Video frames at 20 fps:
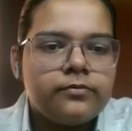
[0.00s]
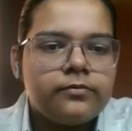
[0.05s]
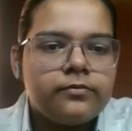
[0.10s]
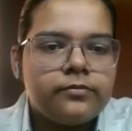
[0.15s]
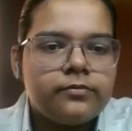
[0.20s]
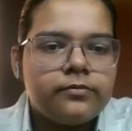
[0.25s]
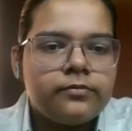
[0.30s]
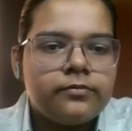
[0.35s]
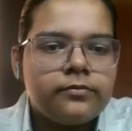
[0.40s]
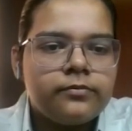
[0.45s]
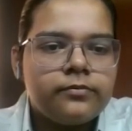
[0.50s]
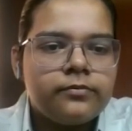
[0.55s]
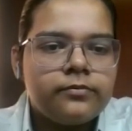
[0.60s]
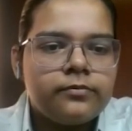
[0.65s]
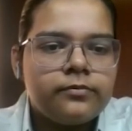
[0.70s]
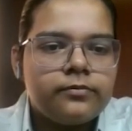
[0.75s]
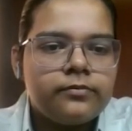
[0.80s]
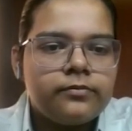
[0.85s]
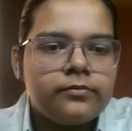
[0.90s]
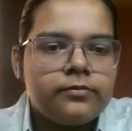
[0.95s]

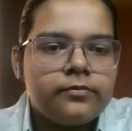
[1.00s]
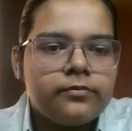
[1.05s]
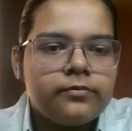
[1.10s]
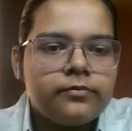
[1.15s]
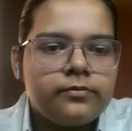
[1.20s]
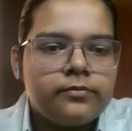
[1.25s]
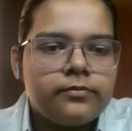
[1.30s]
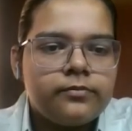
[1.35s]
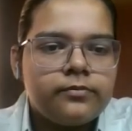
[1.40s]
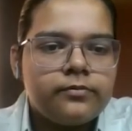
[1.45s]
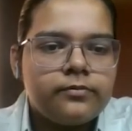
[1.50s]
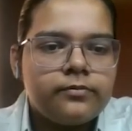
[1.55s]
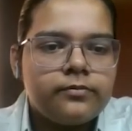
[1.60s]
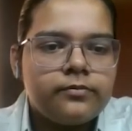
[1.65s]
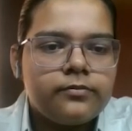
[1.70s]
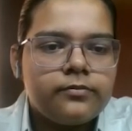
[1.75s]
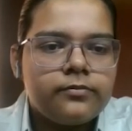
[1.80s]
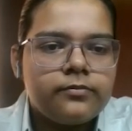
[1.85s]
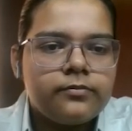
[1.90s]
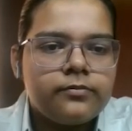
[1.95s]

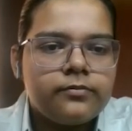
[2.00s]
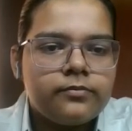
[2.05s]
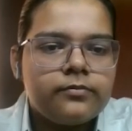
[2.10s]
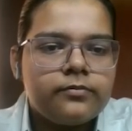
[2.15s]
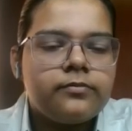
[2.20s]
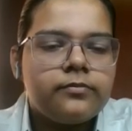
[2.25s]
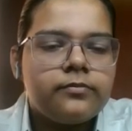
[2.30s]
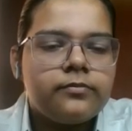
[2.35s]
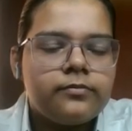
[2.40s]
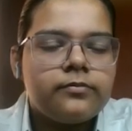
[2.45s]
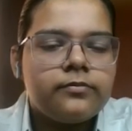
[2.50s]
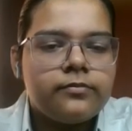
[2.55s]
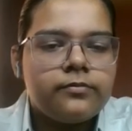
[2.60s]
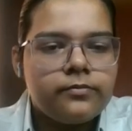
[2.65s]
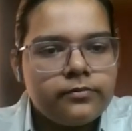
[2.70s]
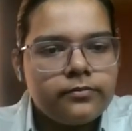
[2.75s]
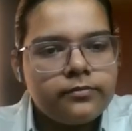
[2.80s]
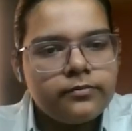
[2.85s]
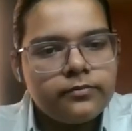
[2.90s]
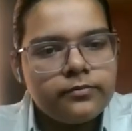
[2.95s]

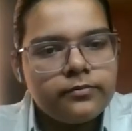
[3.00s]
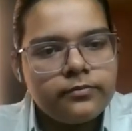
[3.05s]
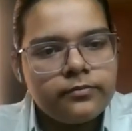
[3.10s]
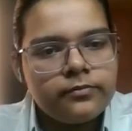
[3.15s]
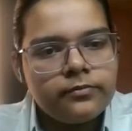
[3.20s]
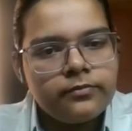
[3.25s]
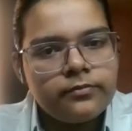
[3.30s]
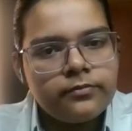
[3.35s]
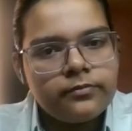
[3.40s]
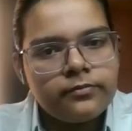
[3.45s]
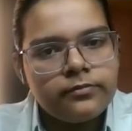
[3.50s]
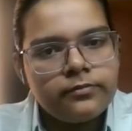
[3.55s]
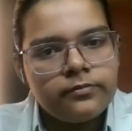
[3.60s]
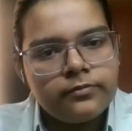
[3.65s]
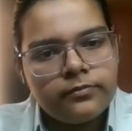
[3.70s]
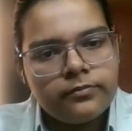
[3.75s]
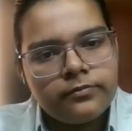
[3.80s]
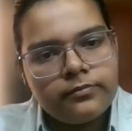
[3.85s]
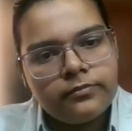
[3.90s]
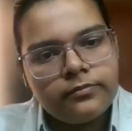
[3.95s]

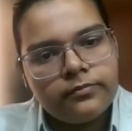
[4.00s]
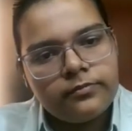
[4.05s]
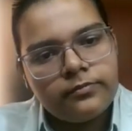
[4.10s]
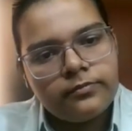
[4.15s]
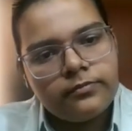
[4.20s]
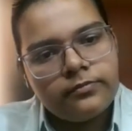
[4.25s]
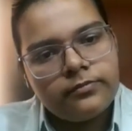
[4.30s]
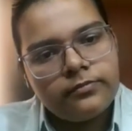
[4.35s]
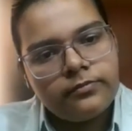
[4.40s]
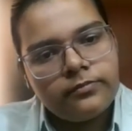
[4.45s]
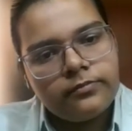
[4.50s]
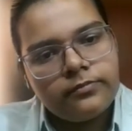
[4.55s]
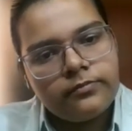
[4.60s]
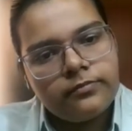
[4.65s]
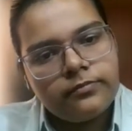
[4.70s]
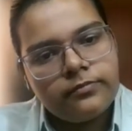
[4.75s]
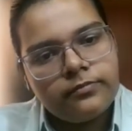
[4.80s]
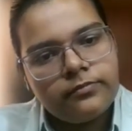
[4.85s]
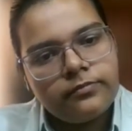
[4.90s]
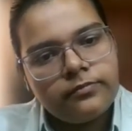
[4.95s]

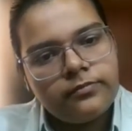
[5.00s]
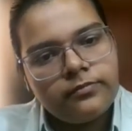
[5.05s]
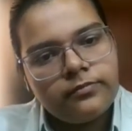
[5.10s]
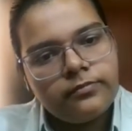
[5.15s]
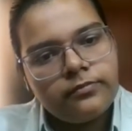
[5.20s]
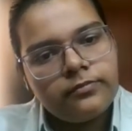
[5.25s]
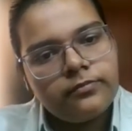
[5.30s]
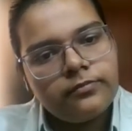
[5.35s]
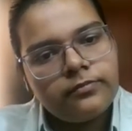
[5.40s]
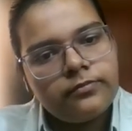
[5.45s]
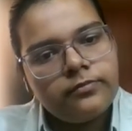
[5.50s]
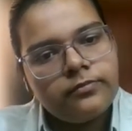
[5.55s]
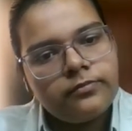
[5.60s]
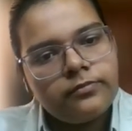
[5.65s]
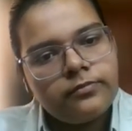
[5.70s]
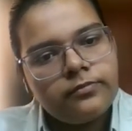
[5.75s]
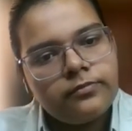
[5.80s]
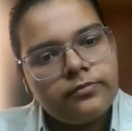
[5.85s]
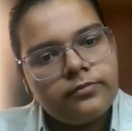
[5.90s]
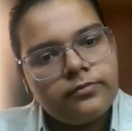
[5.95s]

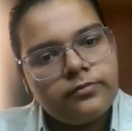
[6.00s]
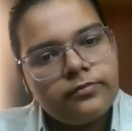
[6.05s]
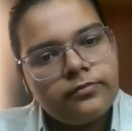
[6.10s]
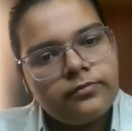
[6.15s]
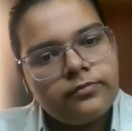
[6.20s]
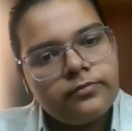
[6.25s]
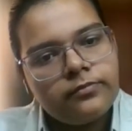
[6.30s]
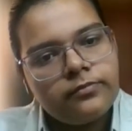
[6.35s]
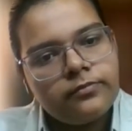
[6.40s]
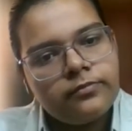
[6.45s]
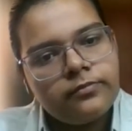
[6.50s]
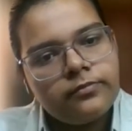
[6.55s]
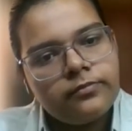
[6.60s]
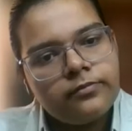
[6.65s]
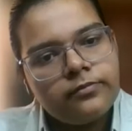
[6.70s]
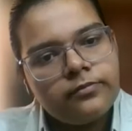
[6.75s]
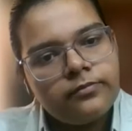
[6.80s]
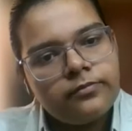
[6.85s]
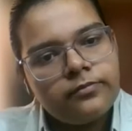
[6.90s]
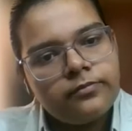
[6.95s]

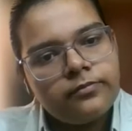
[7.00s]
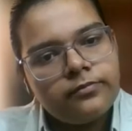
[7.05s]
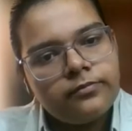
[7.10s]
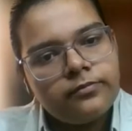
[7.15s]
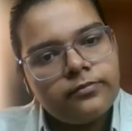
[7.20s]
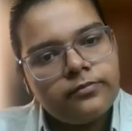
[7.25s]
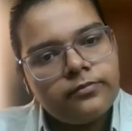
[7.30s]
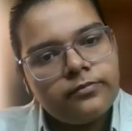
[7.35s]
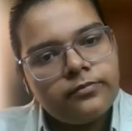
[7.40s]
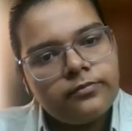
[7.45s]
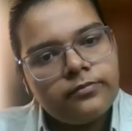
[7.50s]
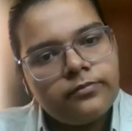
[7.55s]
(silent)